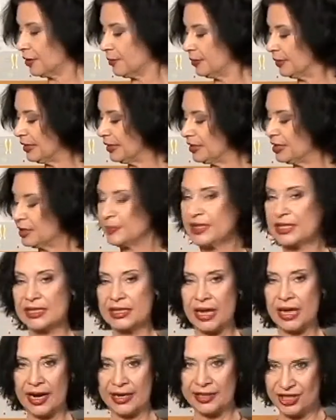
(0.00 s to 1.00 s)
are placed
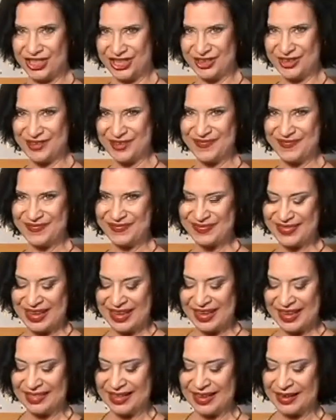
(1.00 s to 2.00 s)
beside you.
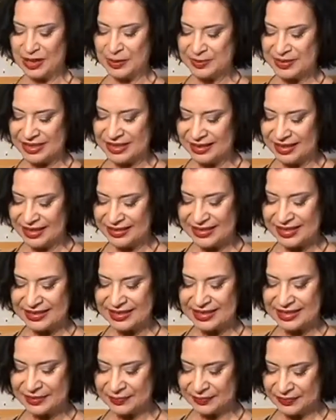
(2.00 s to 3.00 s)
That helps a lot,
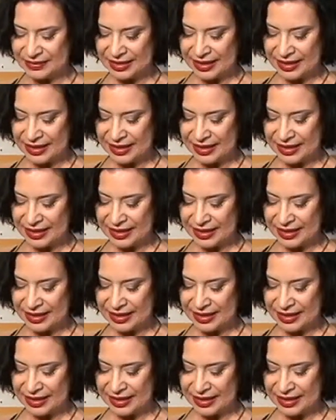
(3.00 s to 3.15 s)
doesn't it?